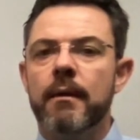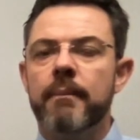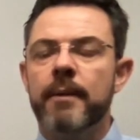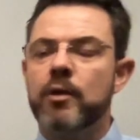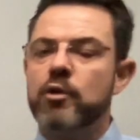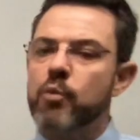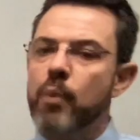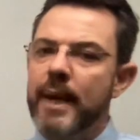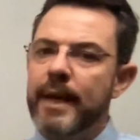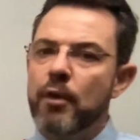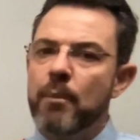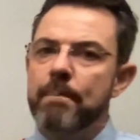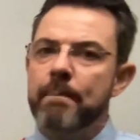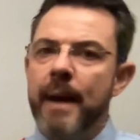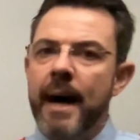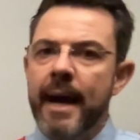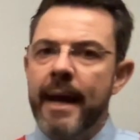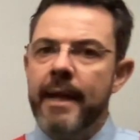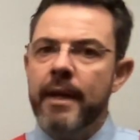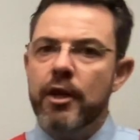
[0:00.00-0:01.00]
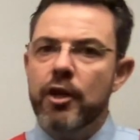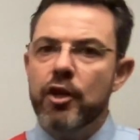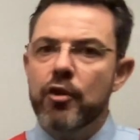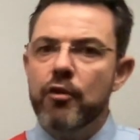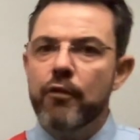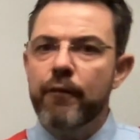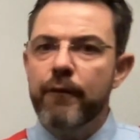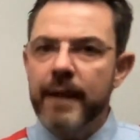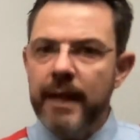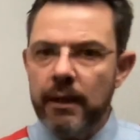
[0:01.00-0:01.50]
Because when you buy a
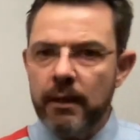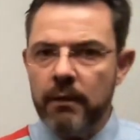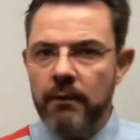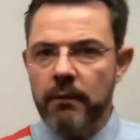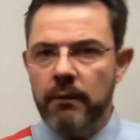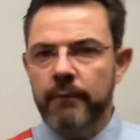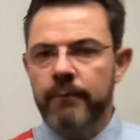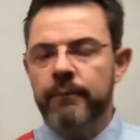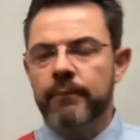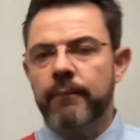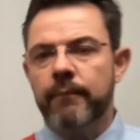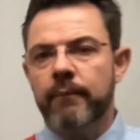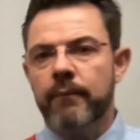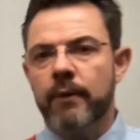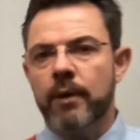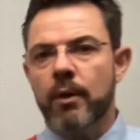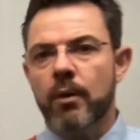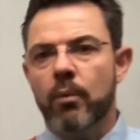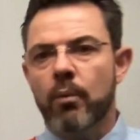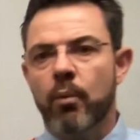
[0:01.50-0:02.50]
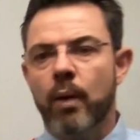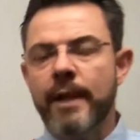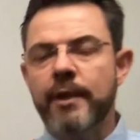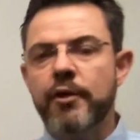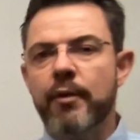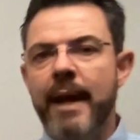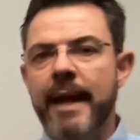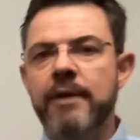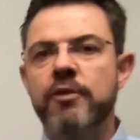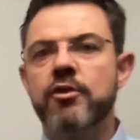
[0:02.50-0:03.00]
new vehicle, what
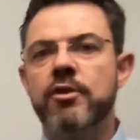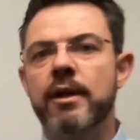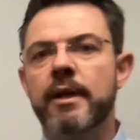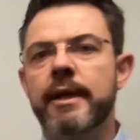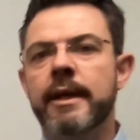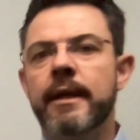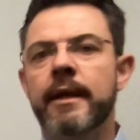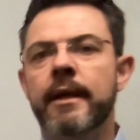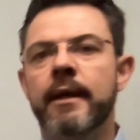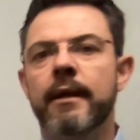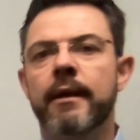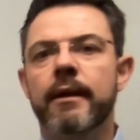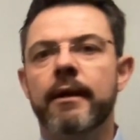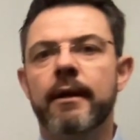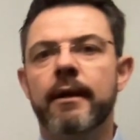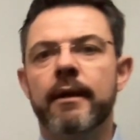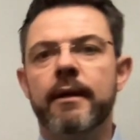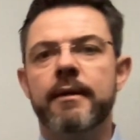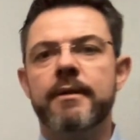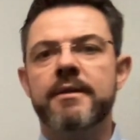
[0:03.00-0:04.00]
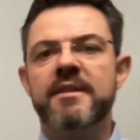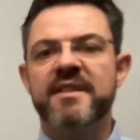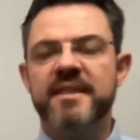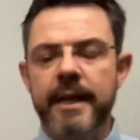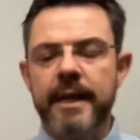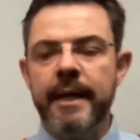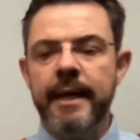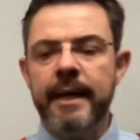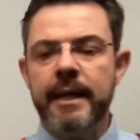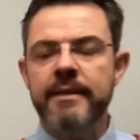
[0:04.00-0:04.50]
you actually
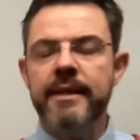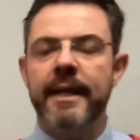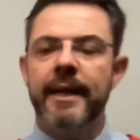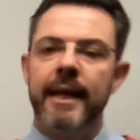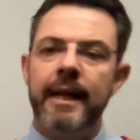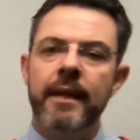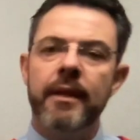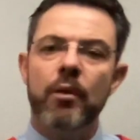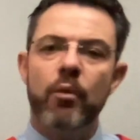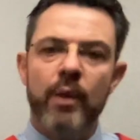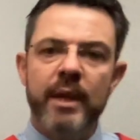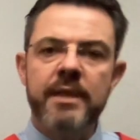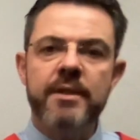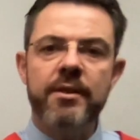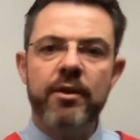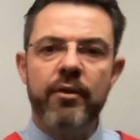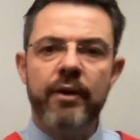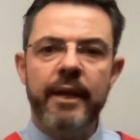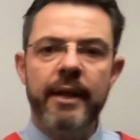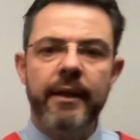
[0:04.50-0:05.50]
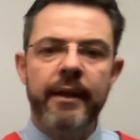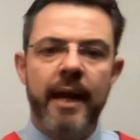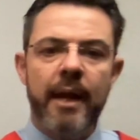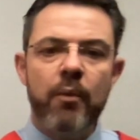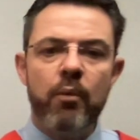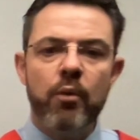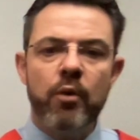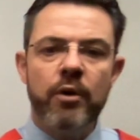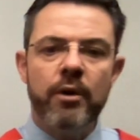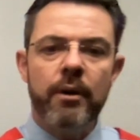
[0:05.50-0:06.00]
see is that in the windscreen they
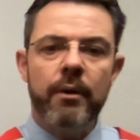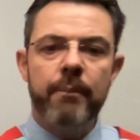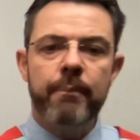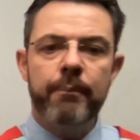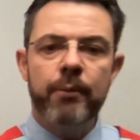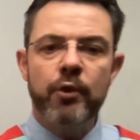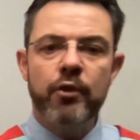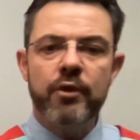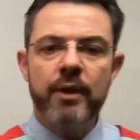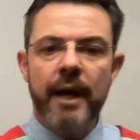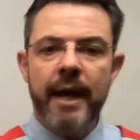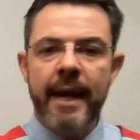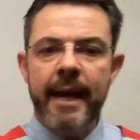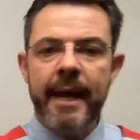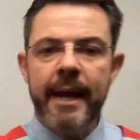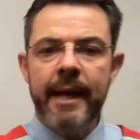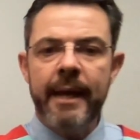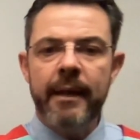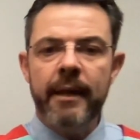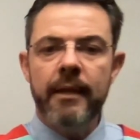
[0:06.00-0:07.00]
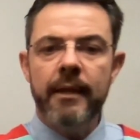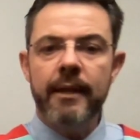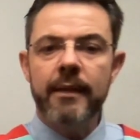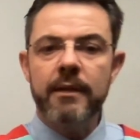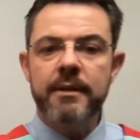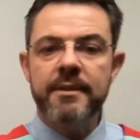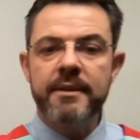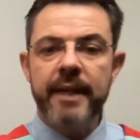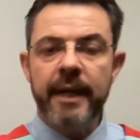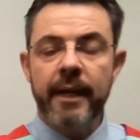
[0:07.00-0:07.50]
would put a
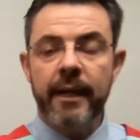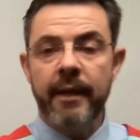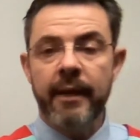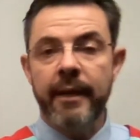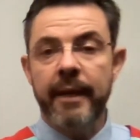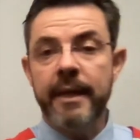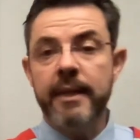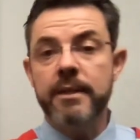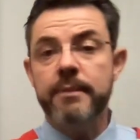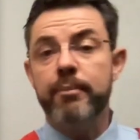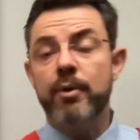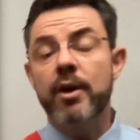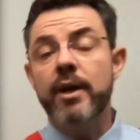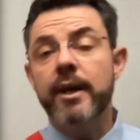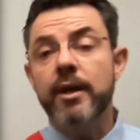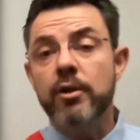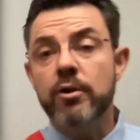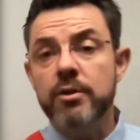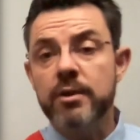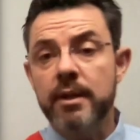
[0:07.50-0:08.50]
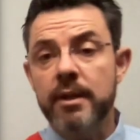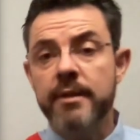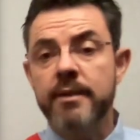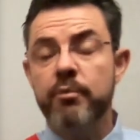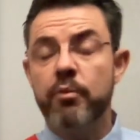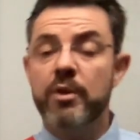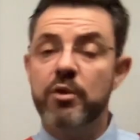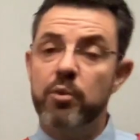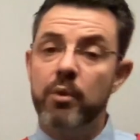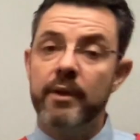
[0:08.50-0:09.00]
little sticker that is pretty
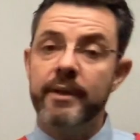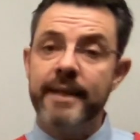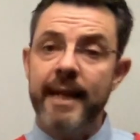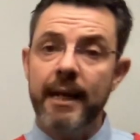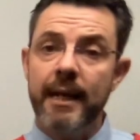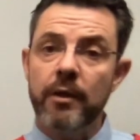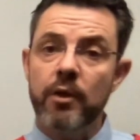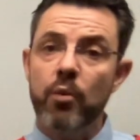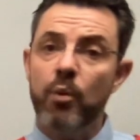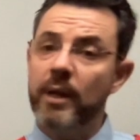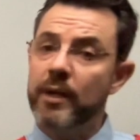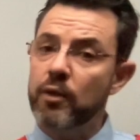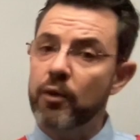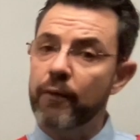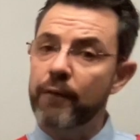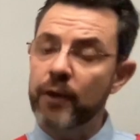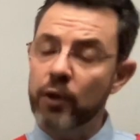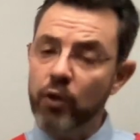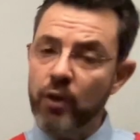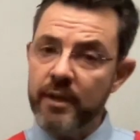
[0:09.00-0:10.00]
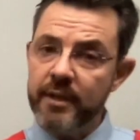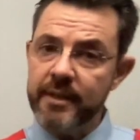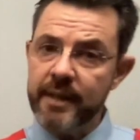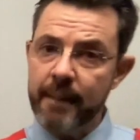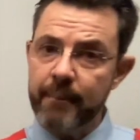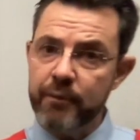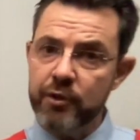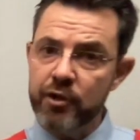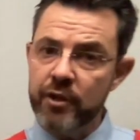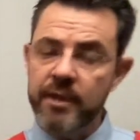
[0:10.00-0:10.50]
useless, which will tell you what your fuel
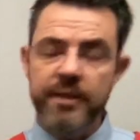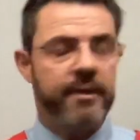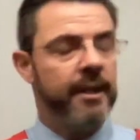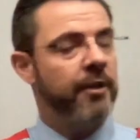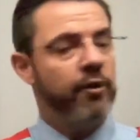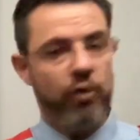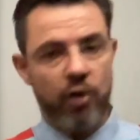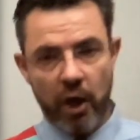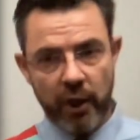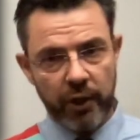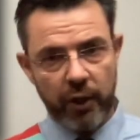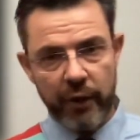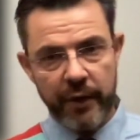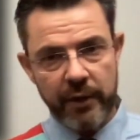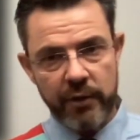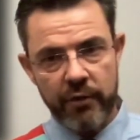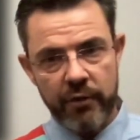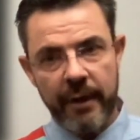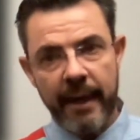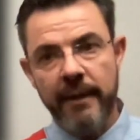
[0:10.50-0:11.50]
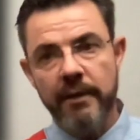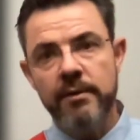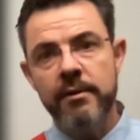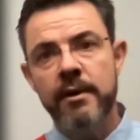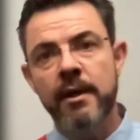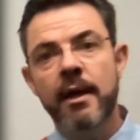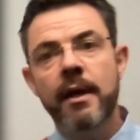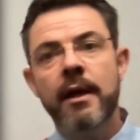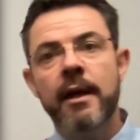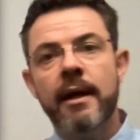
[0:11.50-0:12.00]
consumption is that you're not going to get,
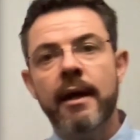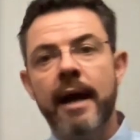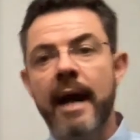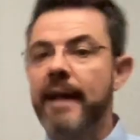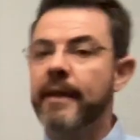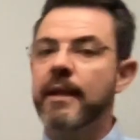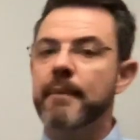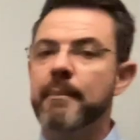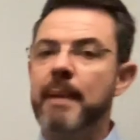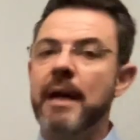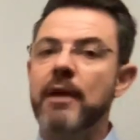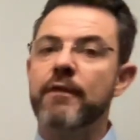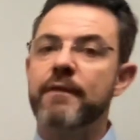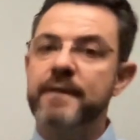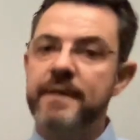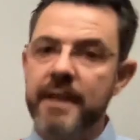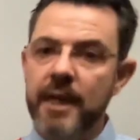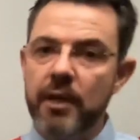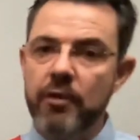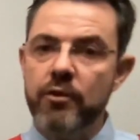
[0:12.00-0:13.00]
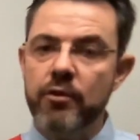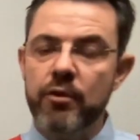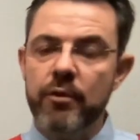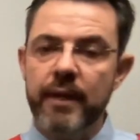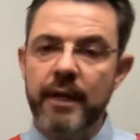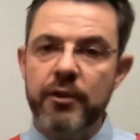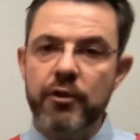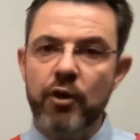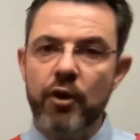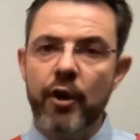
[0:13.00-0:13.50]
and the amount of CO2
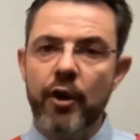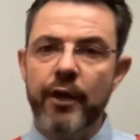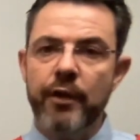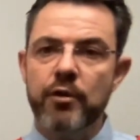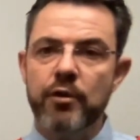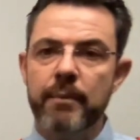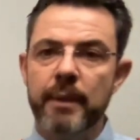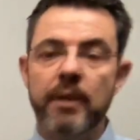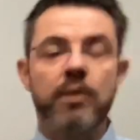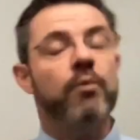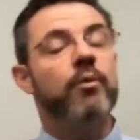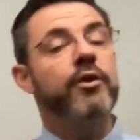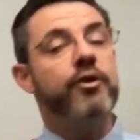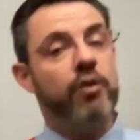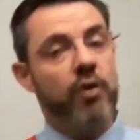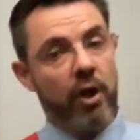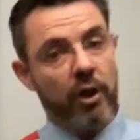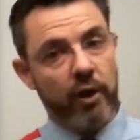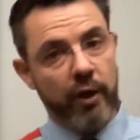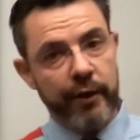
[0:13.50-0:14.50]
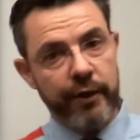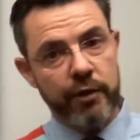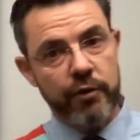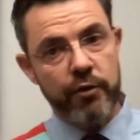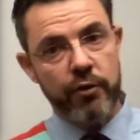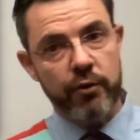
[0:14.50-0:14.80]
that you're going to emit, which you're not going to